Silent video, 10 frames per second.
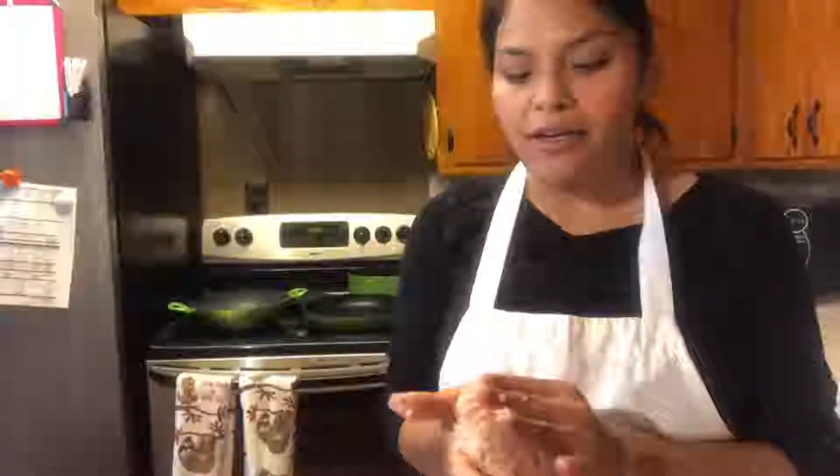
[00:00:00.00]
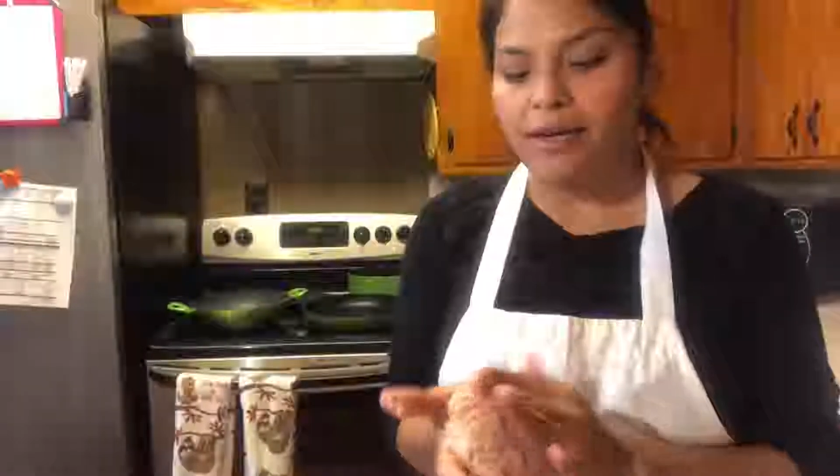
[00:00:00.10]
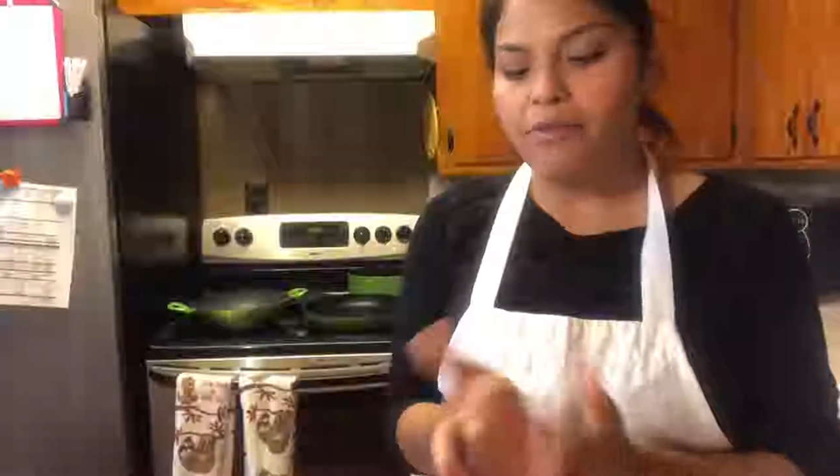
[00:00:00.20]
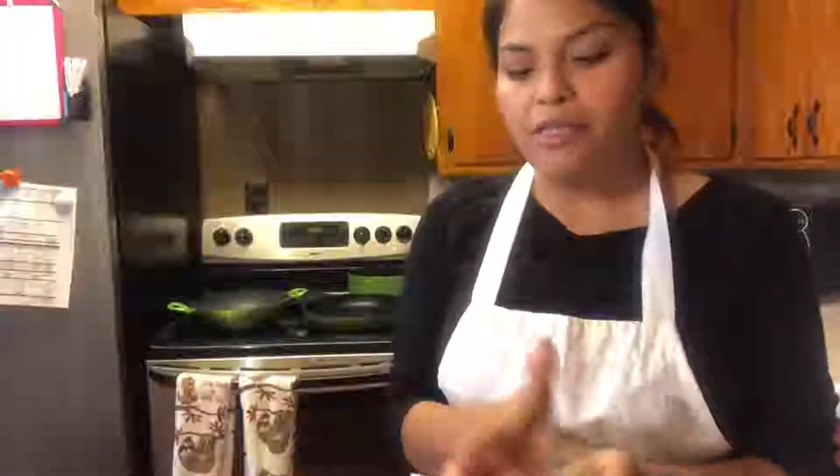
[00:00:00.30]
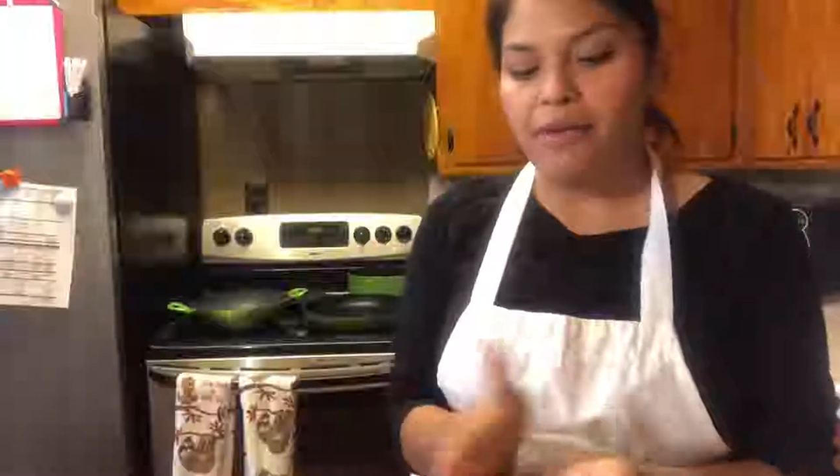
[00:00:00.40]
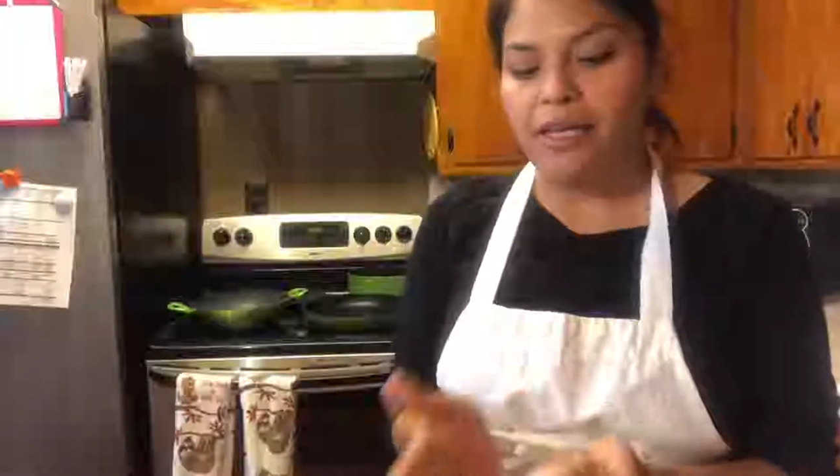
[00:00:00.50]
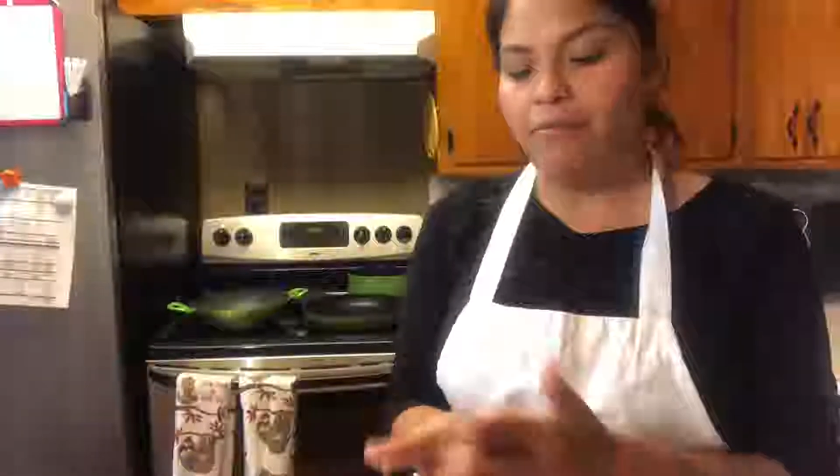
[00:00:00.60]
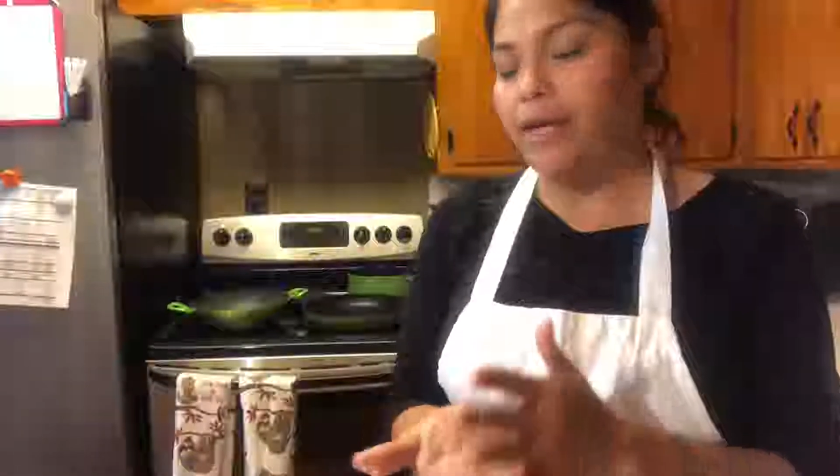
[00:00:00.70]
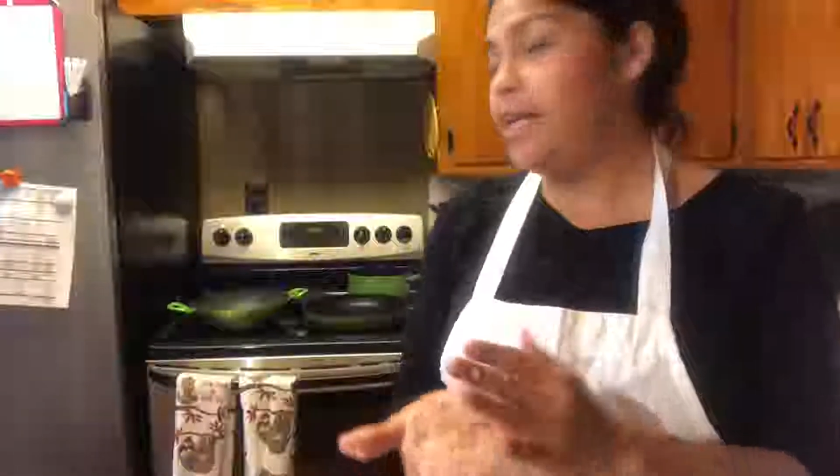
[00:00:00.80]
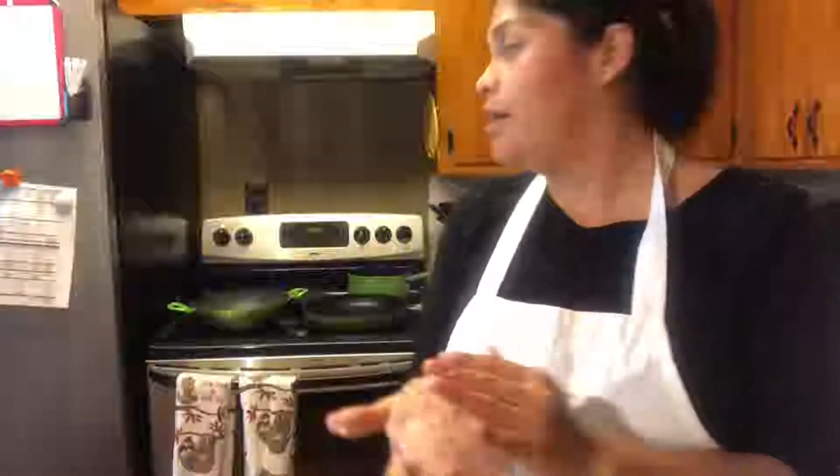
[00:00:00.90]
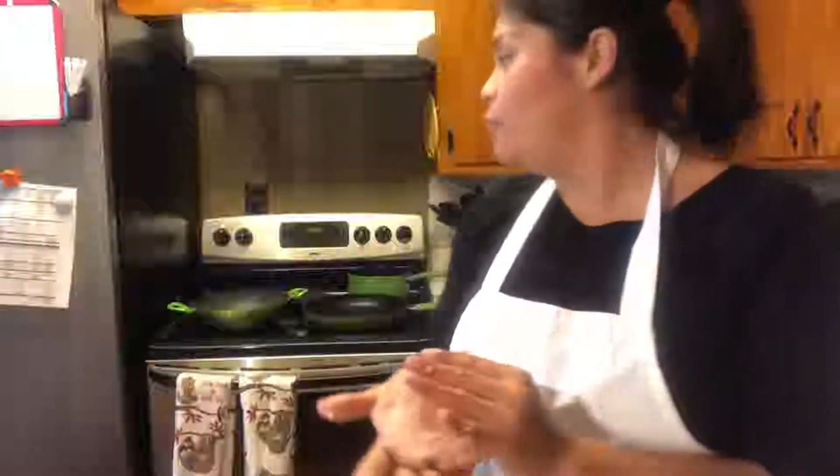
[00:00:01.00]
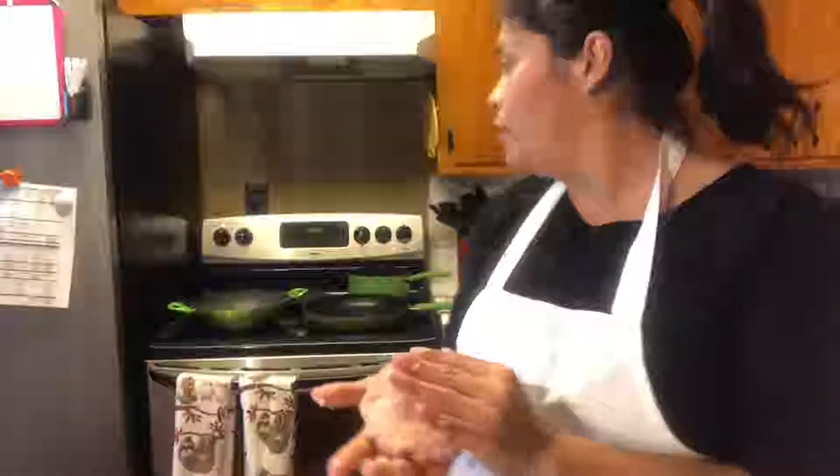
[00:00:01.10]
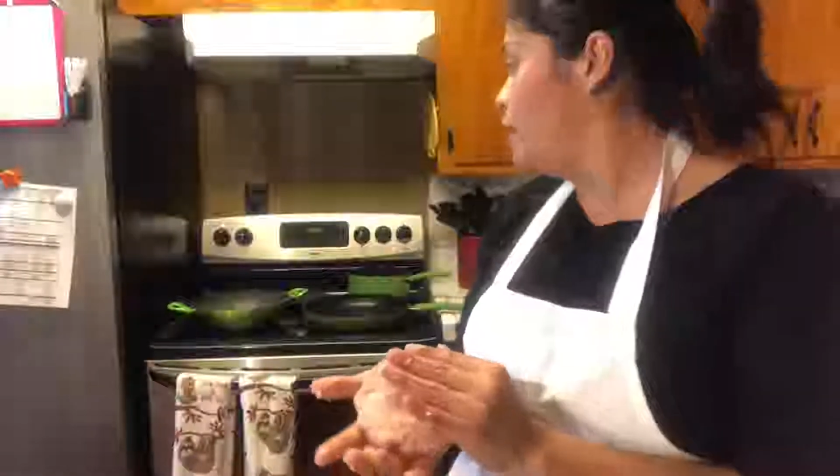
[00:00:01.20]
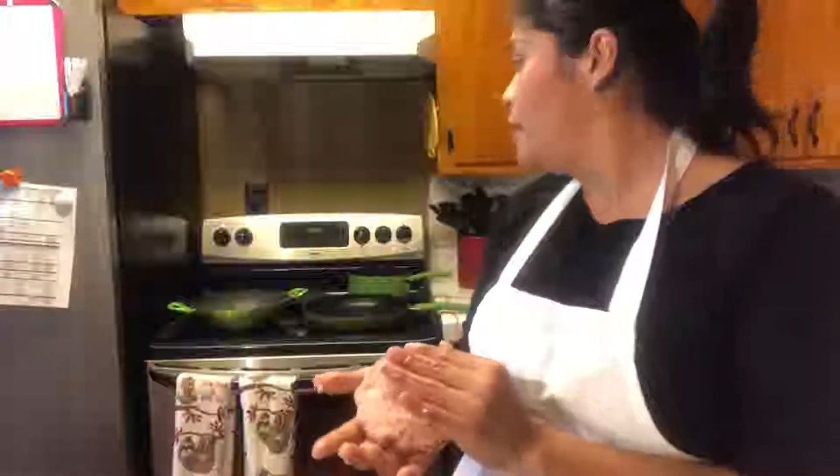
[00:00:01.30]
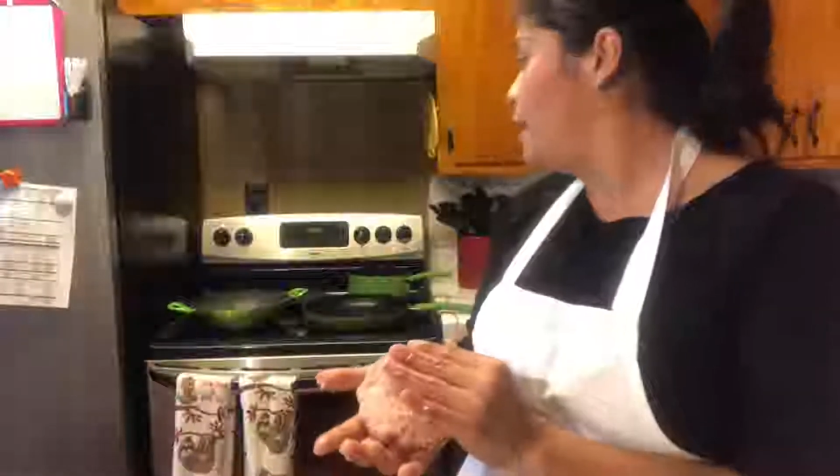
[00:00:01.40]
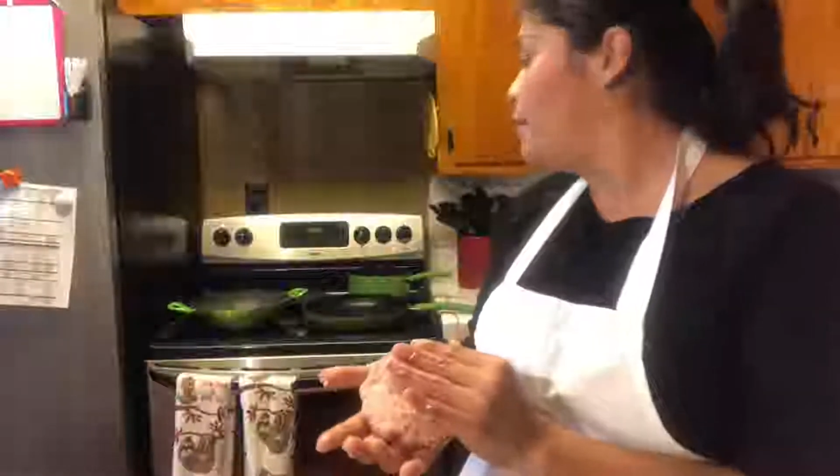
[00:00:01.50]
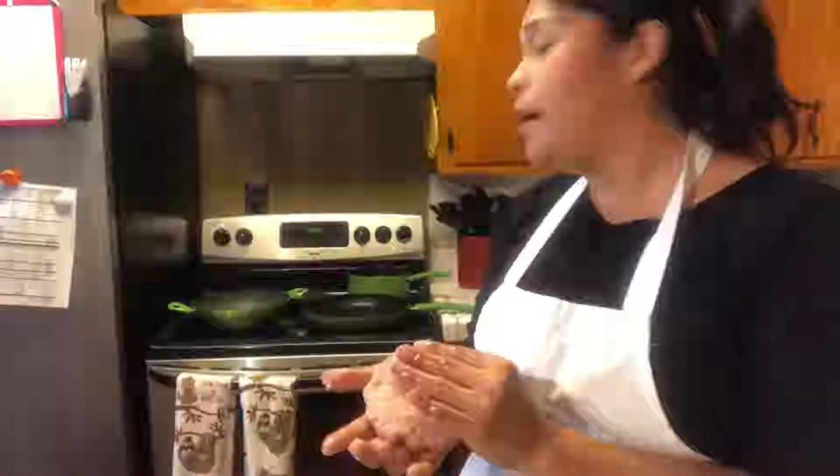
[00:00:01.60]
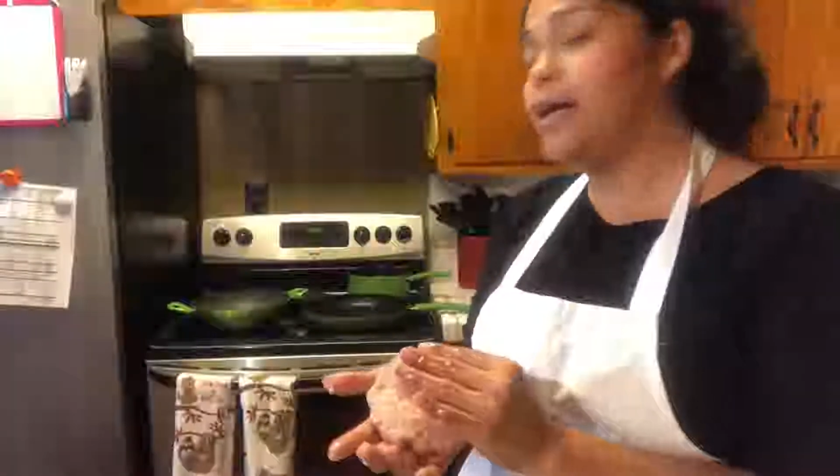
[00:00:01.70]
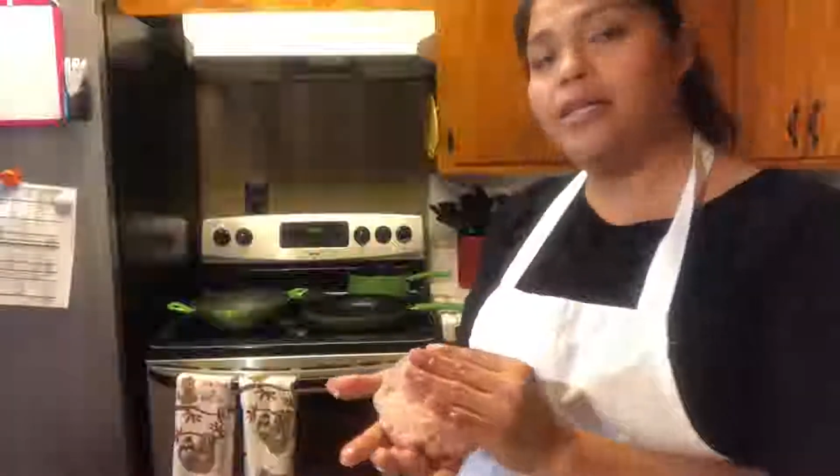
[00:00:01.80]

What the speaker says: I'm just making mine. And in that pot,